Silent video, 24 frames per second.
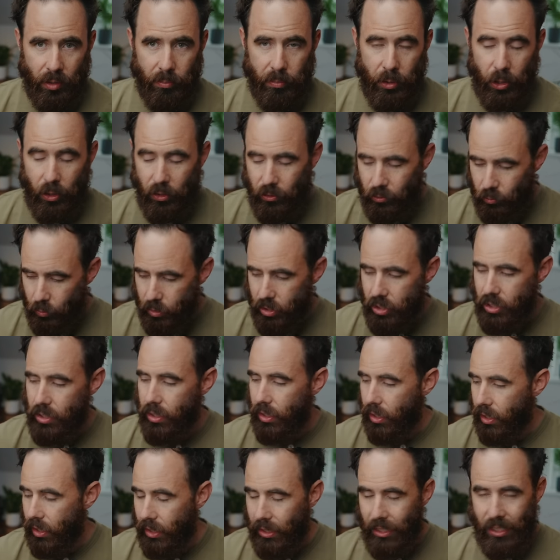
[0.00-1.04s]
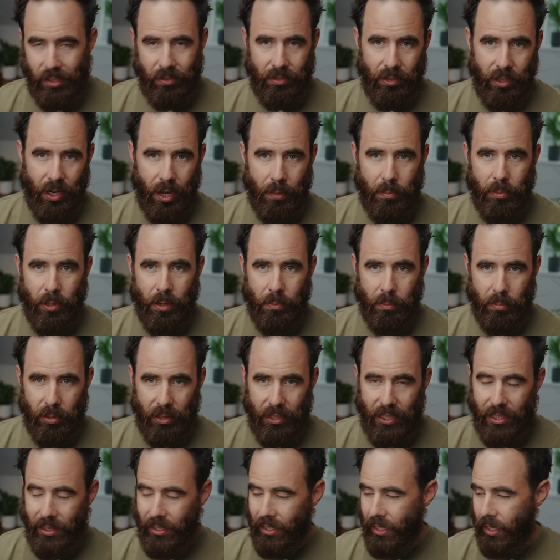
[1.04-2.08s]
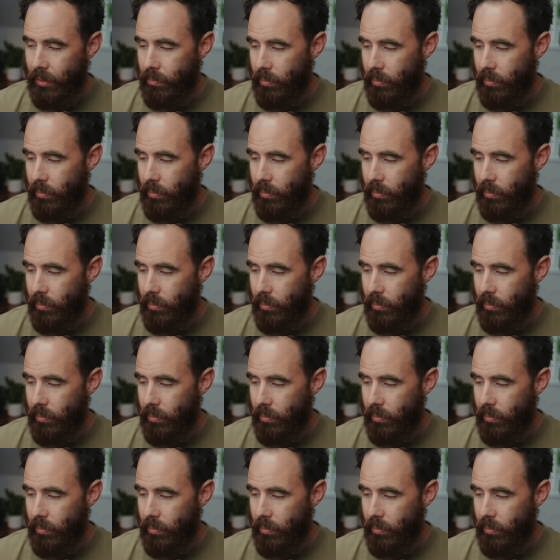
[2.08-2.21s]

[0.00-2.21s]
in post, which cleans it up completely,